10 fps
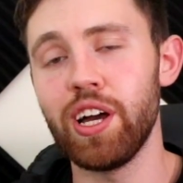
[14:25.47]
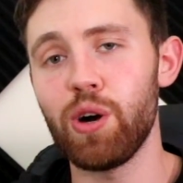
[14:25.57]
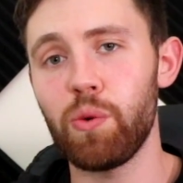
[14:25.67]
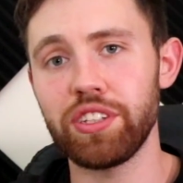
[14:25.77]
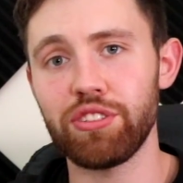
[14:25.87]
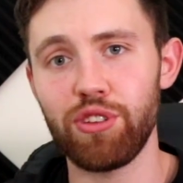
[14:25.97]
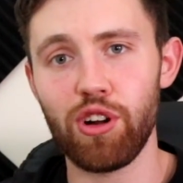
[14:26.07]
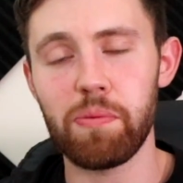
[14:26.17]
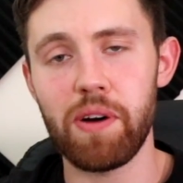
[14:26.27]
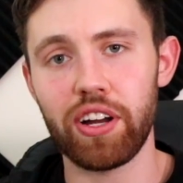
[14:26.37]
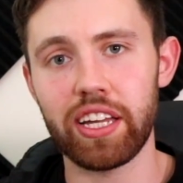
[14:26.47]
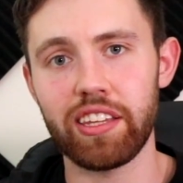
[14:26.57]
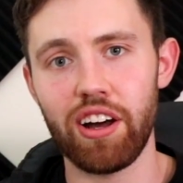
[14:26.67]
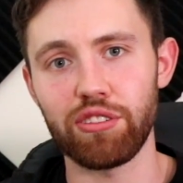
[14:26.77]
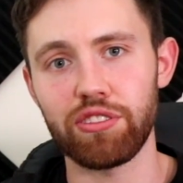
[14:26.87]
when the stock market
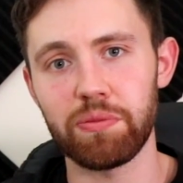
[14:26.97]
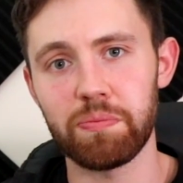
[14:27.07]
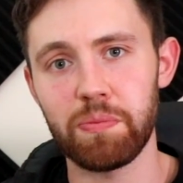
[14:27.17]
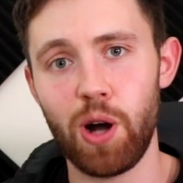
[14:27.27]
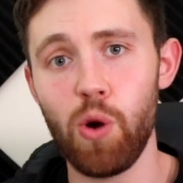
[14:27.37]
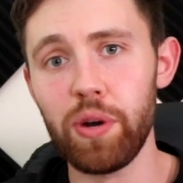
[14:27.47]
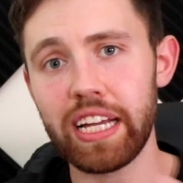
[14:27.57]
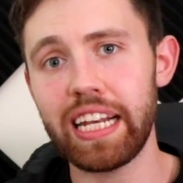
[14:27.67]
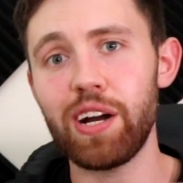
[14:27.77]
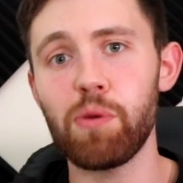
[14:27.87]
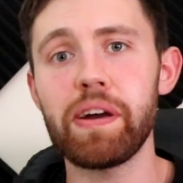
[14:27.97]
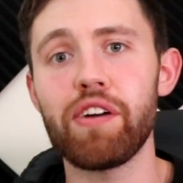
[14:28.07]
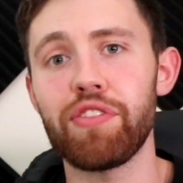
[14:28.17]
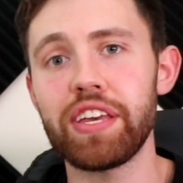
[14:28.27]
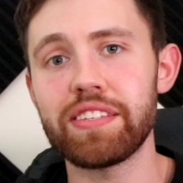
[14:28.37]
does. Holding a little bit
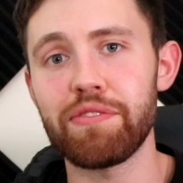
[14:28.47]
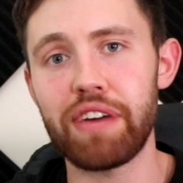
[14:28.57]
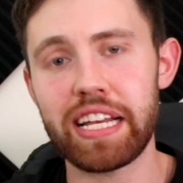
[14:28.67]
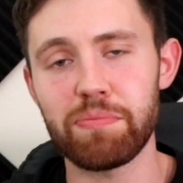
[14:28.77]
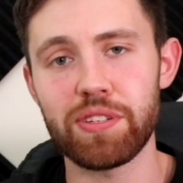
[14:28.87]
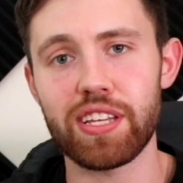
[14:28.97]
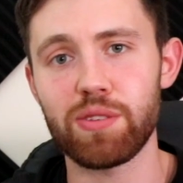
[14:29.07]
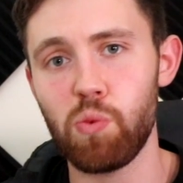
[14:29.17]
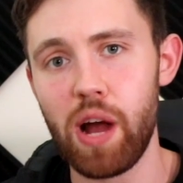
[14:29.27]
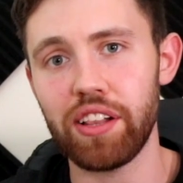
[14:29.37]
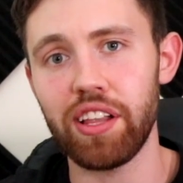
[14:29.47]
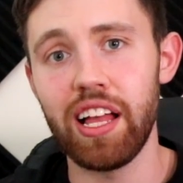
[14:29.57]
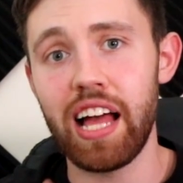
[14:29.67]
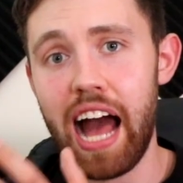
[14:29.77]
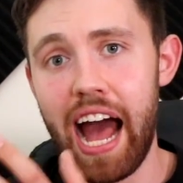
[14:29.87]
of these investments as well
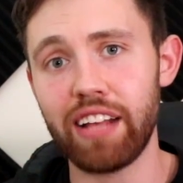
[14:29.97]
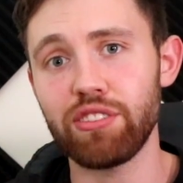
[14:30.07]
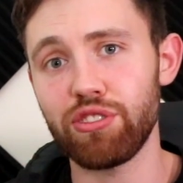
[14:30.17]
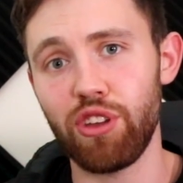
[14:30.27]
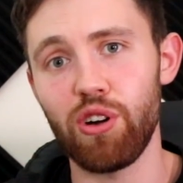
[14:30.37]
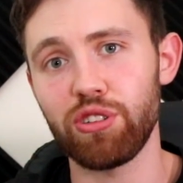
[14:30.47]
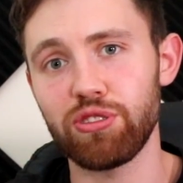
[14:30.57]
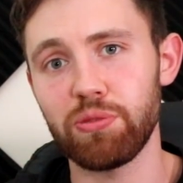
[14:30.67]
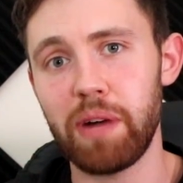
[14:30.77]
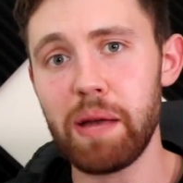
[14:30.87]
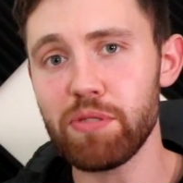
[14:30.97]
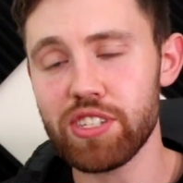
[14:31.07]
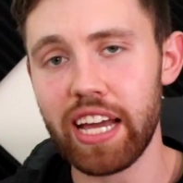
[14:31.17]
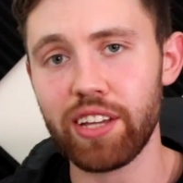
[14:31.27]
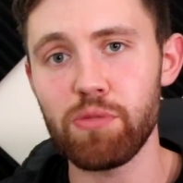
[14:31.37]
as stocks might
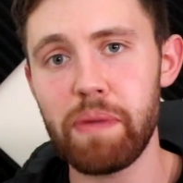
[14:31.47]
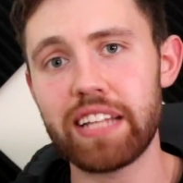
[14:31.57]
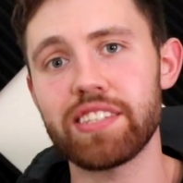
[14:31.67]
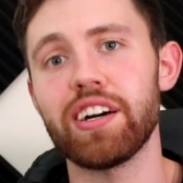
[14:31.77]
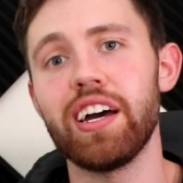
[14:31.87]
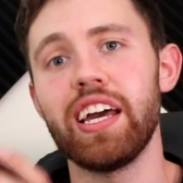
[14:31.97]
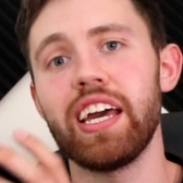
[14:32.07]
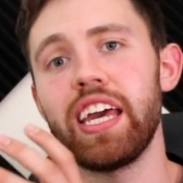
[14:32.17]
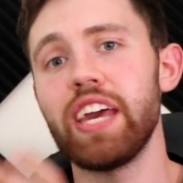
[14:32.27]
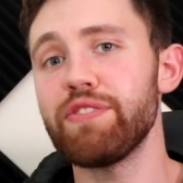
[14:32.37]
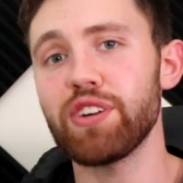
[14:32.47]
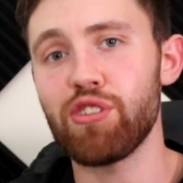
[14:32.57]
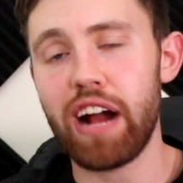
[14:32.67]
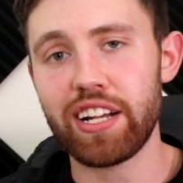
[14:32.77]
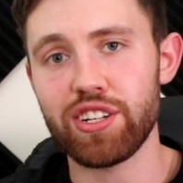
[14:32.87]
protect you better if a
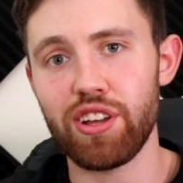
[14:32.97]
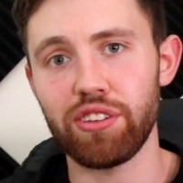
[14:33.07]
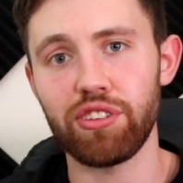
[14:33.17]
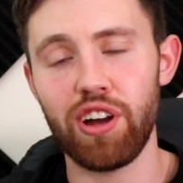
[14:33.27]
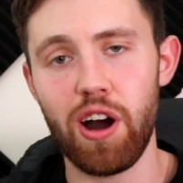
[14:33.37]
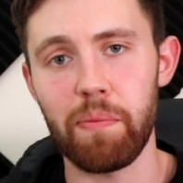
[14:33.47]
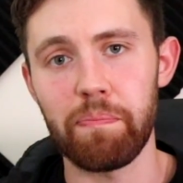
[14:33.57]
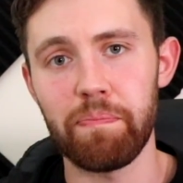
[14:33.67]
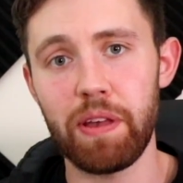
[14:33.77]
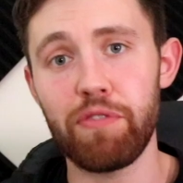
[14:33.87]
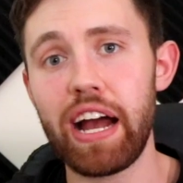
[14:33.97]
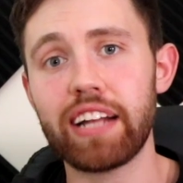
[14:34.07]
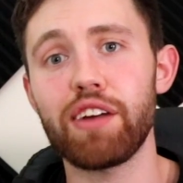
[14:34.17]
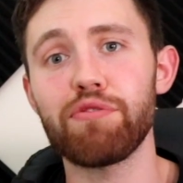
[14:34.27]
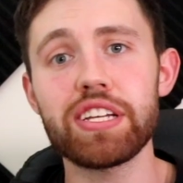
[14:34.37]
crash does come. In
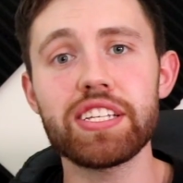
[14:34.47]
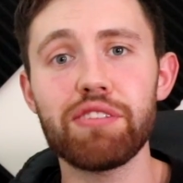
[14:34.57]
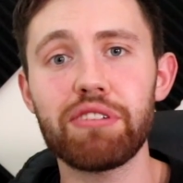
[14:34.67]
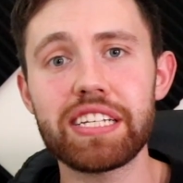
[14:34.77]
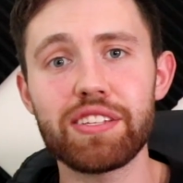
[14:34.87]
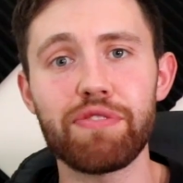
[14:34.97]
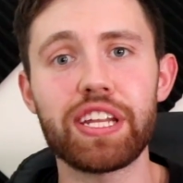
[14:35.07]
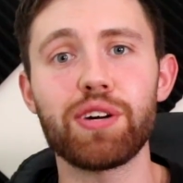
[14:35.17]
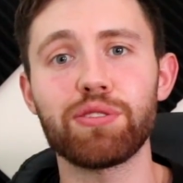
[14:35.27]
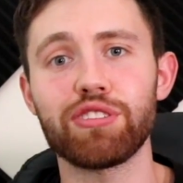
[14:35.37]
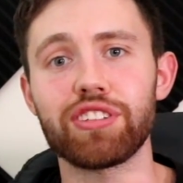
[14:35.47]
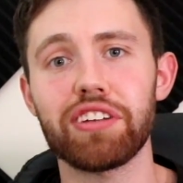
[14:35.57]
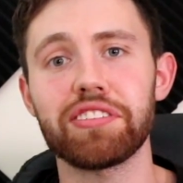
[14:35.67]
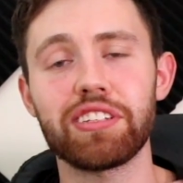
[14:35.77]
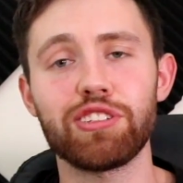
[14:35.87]
fact, I've recently released a video
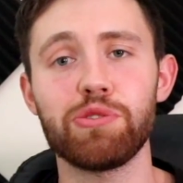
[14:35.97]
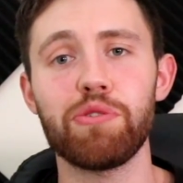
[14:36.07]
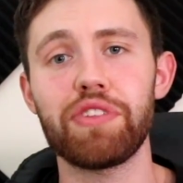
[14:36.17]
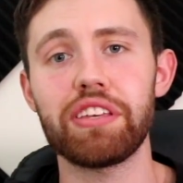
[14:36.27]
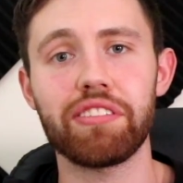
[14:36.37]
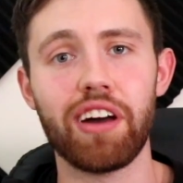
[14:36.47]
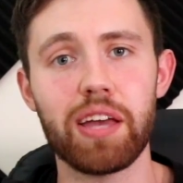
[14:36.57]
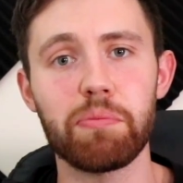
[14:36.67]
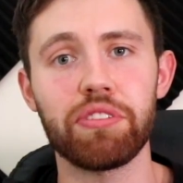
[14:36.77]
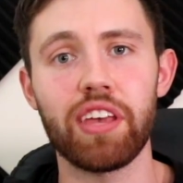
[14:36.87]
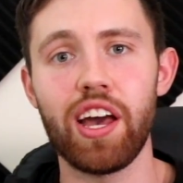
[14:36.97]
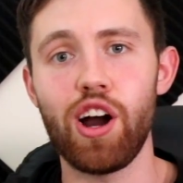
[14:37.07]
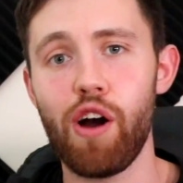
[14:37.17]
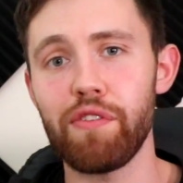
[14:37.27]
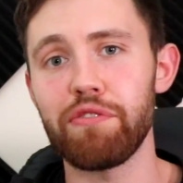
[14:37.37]
discussing two of these types
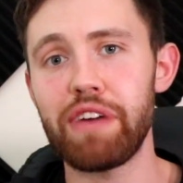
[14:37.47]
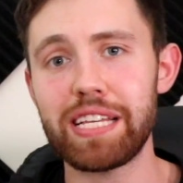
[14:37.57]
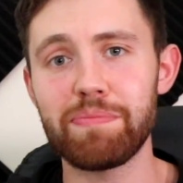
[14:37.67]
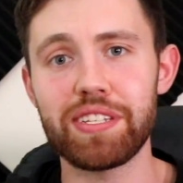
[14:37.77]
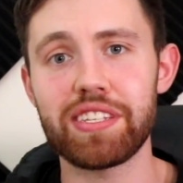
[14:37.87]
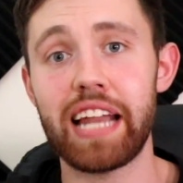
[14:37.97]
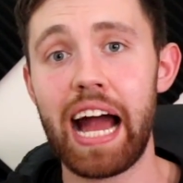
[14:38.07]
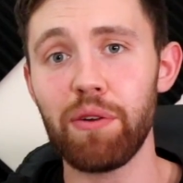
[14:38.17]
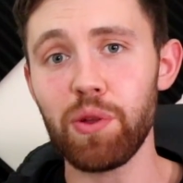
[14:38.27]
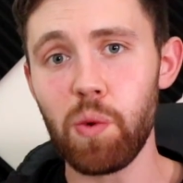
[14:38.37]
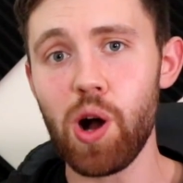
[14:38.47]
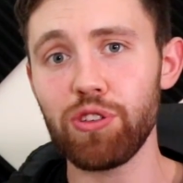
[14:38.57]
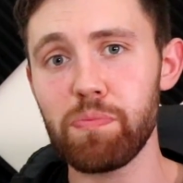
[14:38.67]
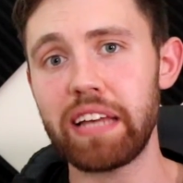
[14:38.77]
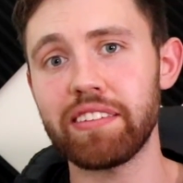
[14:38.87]
of investments and how the
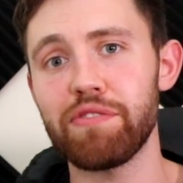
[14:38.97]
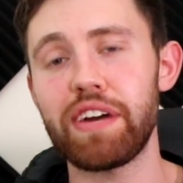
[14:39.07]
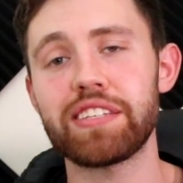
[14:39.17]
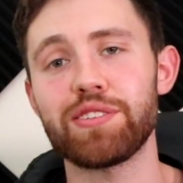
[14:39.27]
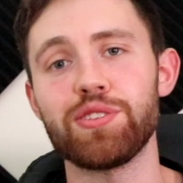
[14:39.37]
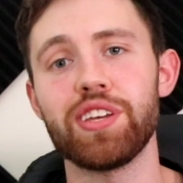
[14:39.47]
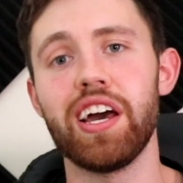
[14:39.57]
world's best investors